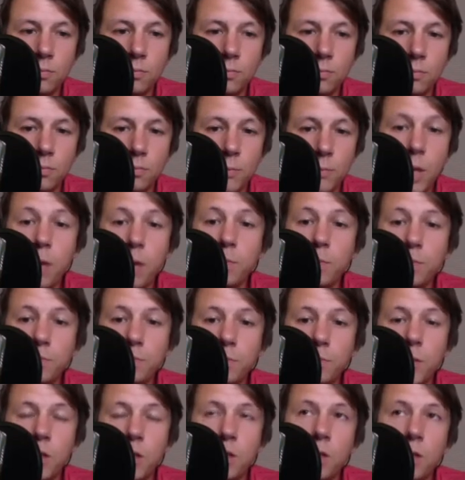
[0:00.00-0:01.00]
Yeah,
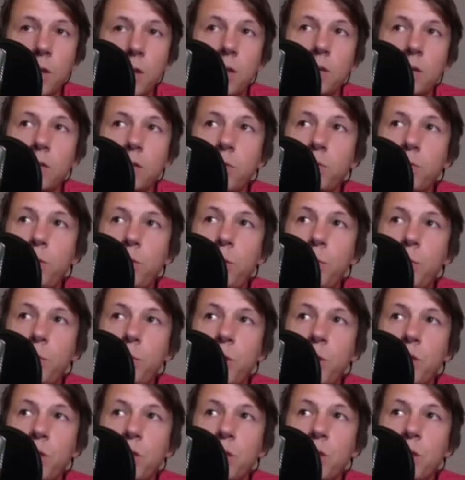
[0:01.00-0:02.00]
it's a fun
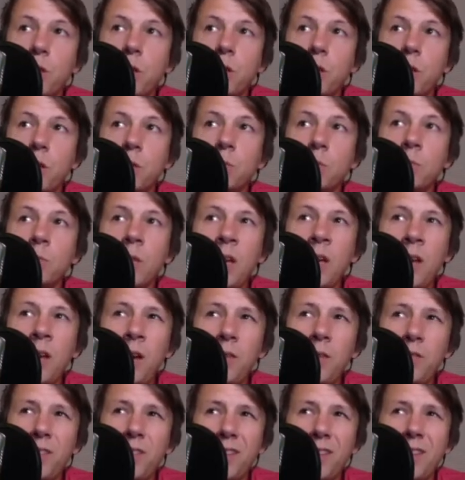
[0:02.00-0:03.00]
place to go.
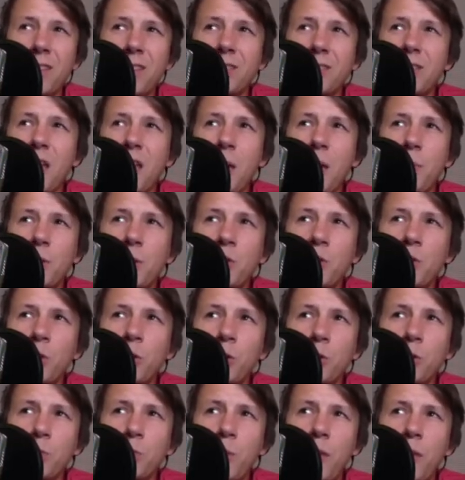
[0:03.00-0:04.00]
I feel like that snapping
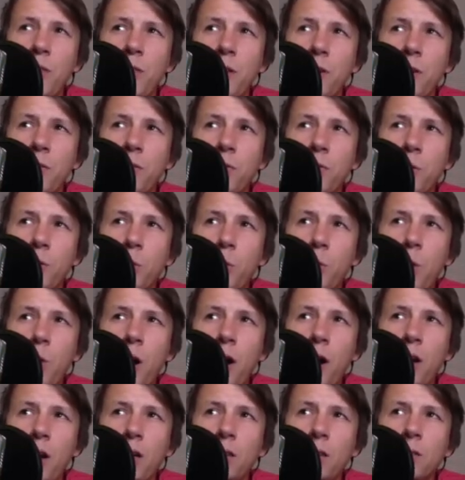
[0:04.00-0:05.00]
turtle's been there for a
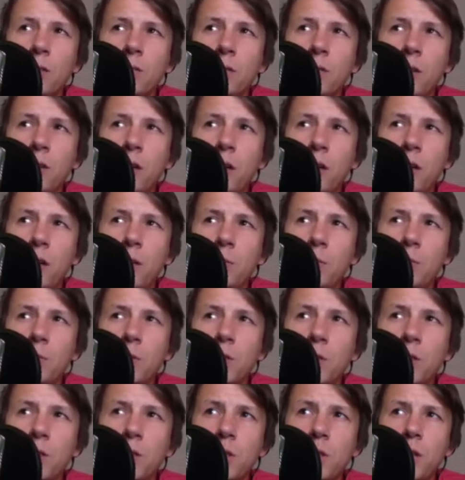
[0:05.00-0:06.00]
while.
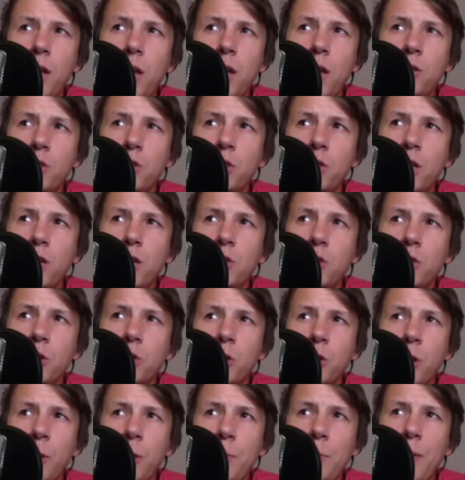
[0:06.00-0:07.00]
He's a good
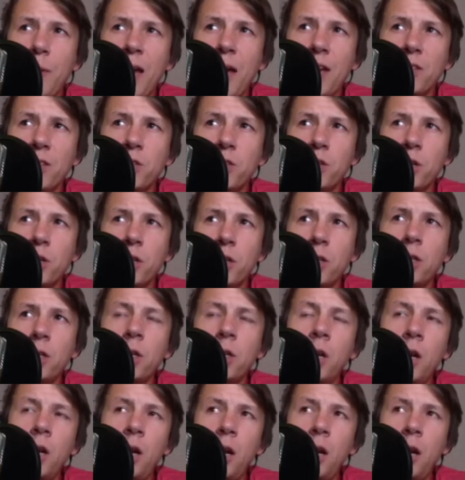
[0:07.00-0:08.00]
educational ambassador.
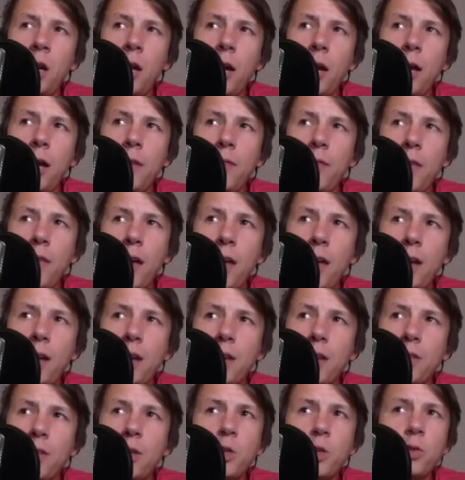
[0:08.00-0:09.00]
And then
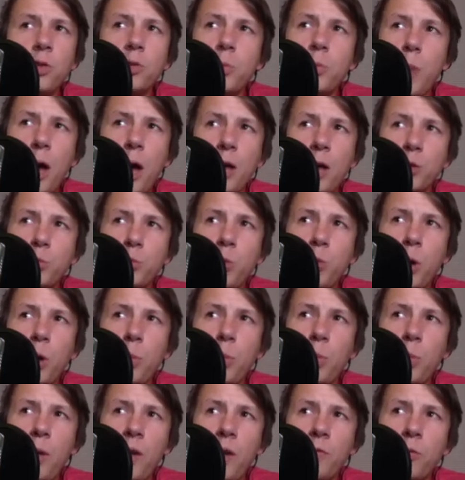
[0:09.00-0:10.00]
they do some osprey
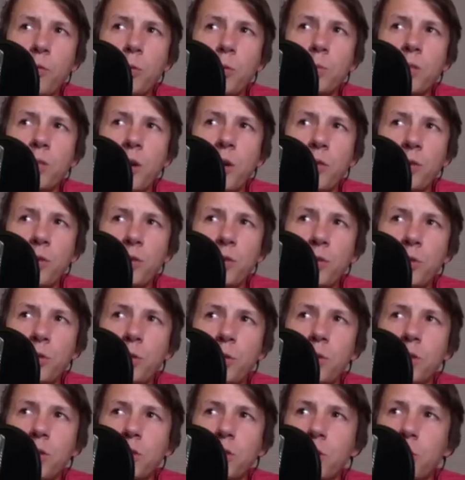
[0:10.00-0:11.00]
platforms out there
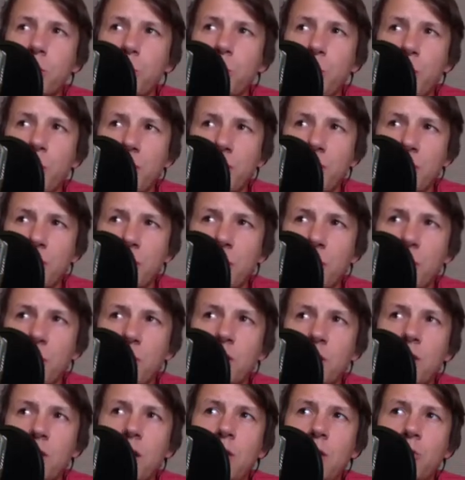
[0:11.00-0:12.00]
too. That's a good place to get
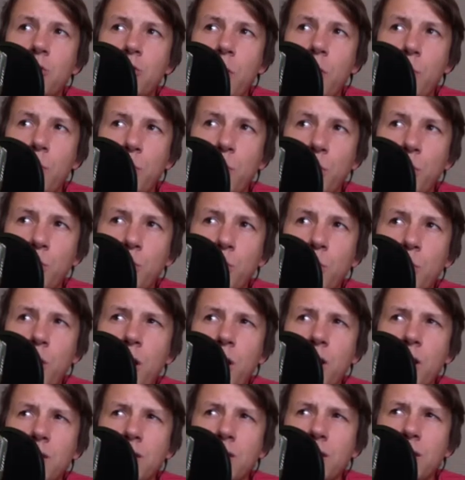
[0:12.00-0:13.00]
looks at trumpeter
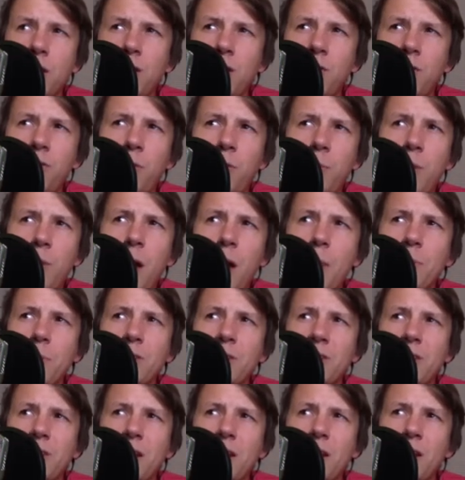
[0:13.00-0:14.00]
swans. And if I'm not
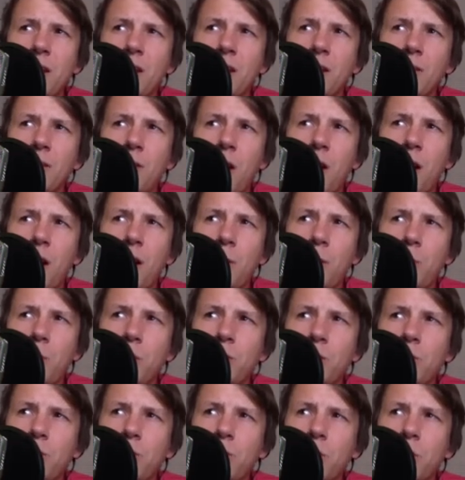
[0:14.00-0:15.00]
mistaken,
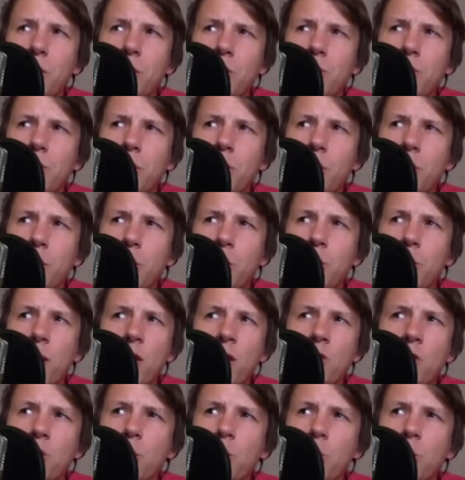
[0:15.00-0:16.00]
we looked for a
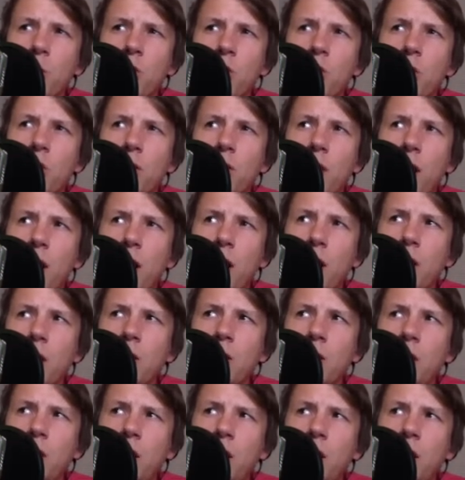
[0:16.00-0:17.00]
Eurasian widgeon
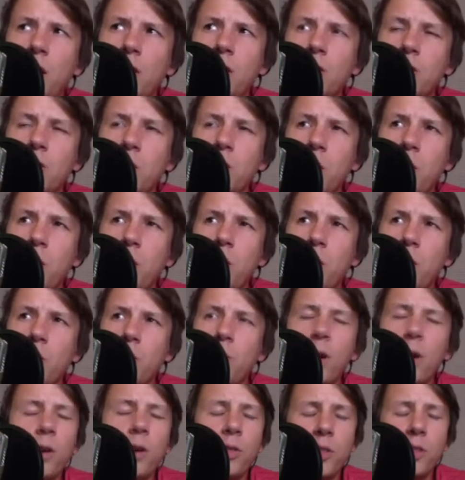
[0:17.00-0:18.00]
there. So
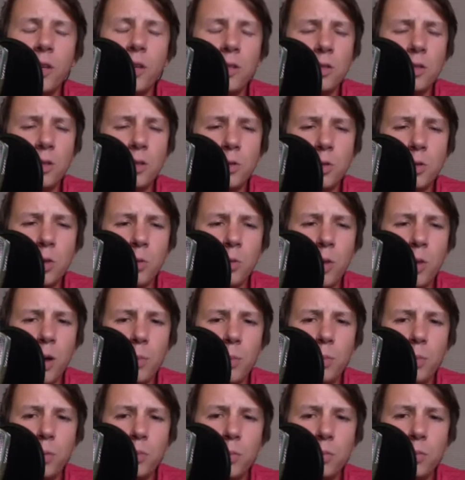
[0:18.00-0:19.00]
rare things do show
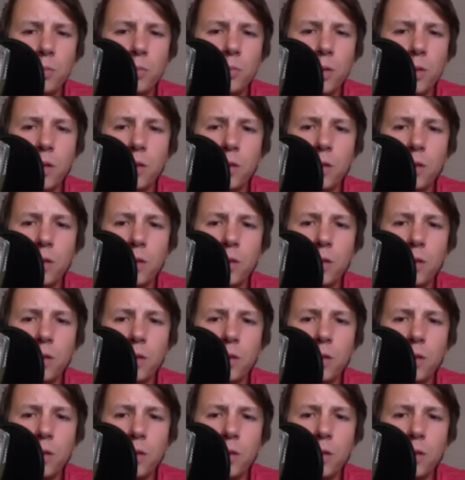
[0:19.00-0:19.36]
up in the